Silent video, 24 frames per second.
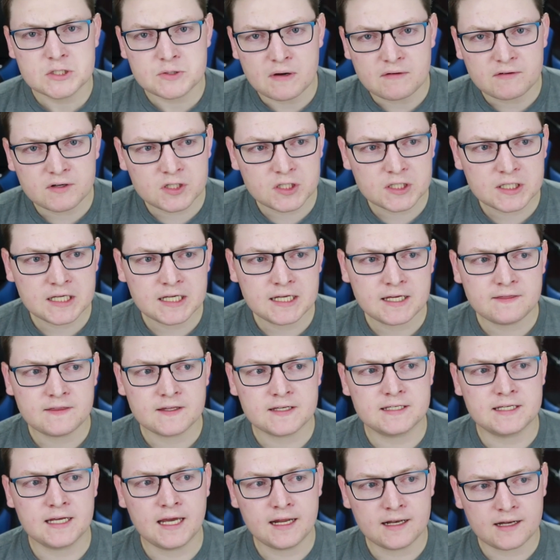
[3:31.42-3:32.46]
So after looking at
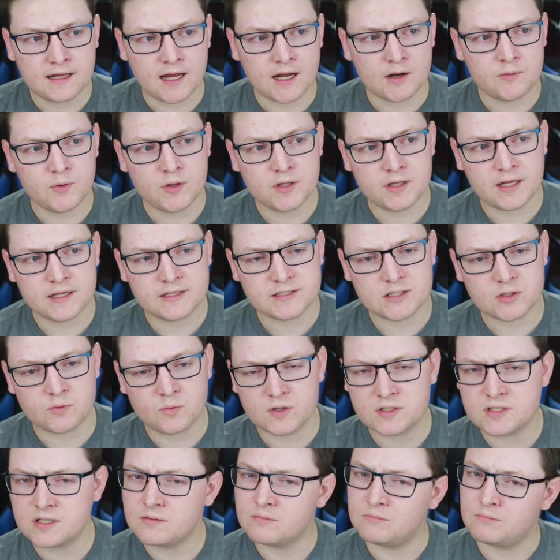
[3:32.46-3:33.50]
the data, I realized there
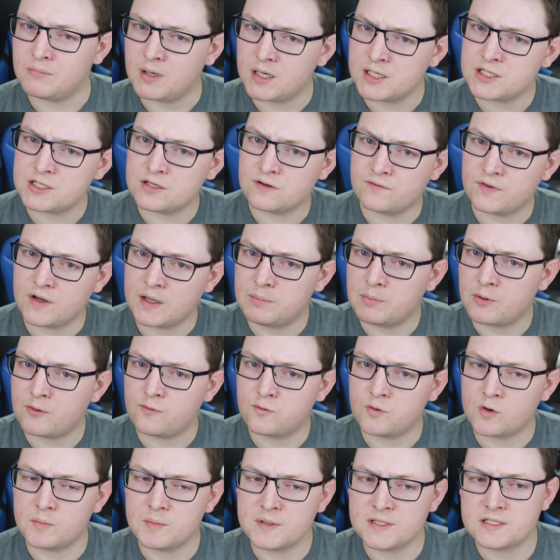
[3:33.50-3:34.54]
wasn't much of a
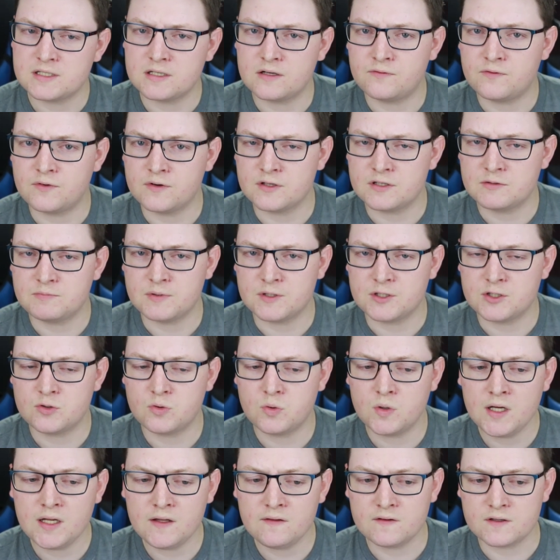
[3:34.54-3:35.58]
performance difference
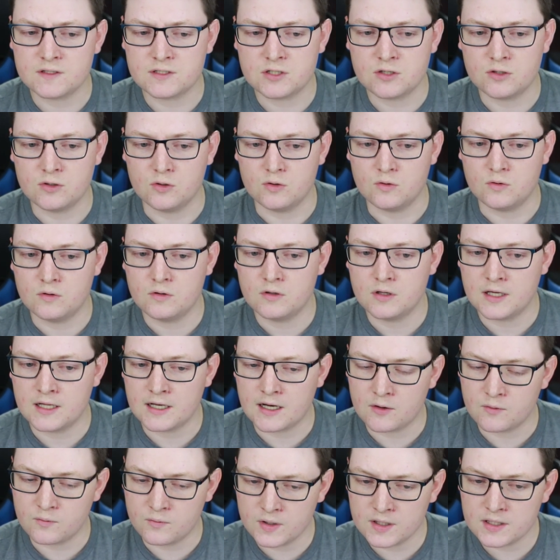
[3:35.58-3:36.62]
between the two,
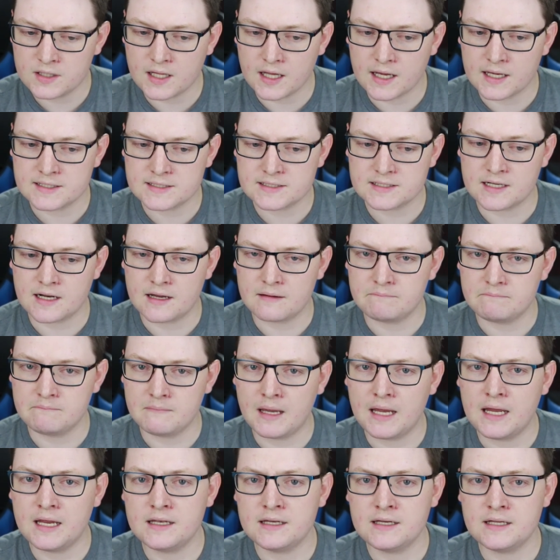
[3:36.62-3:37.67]
and I realized that I
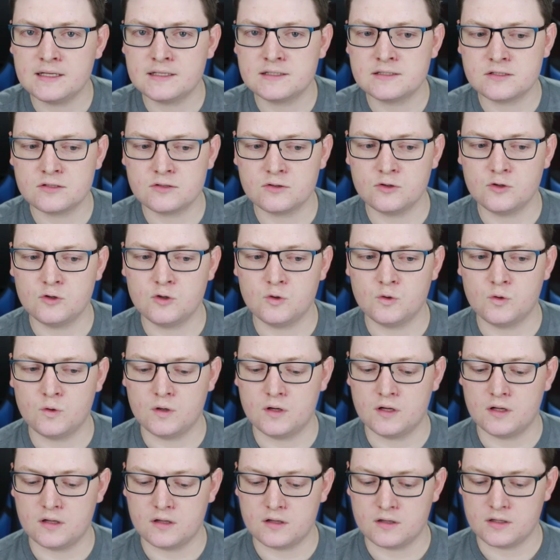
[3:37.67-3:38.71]
may need
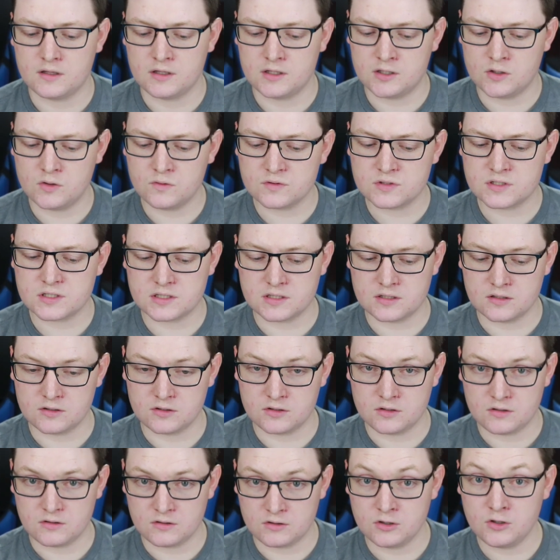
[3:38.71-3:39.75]
to uh, use
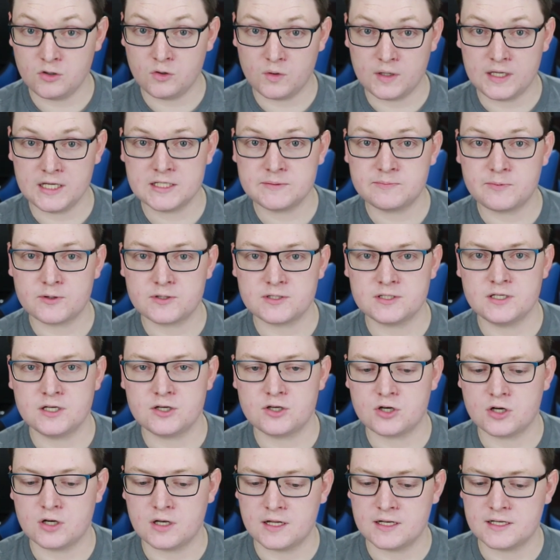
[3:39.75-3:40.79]
the new esports
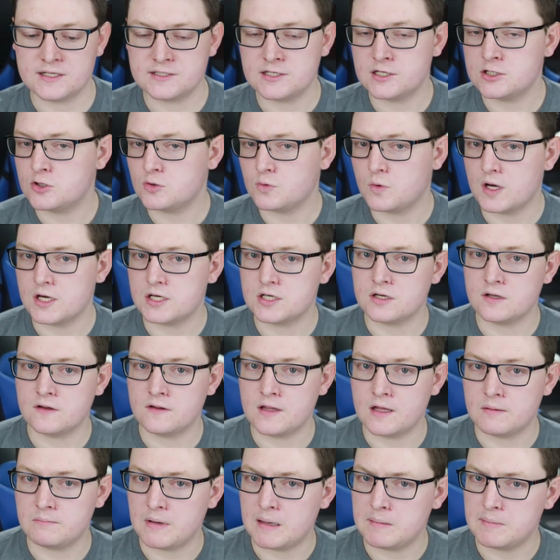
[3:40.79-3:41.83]
edition in a
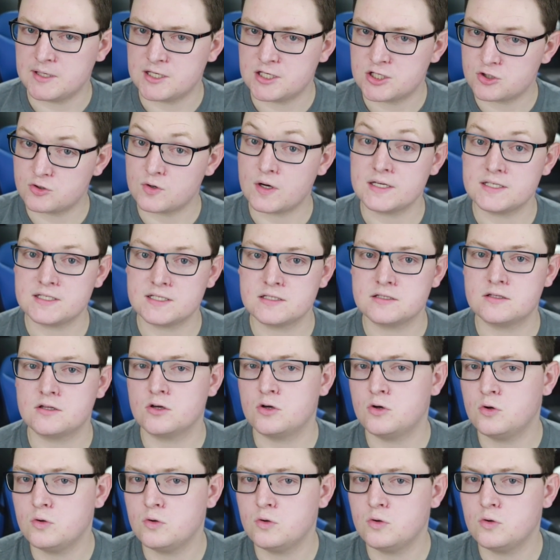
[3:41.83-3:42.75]
situation that maybe stresses the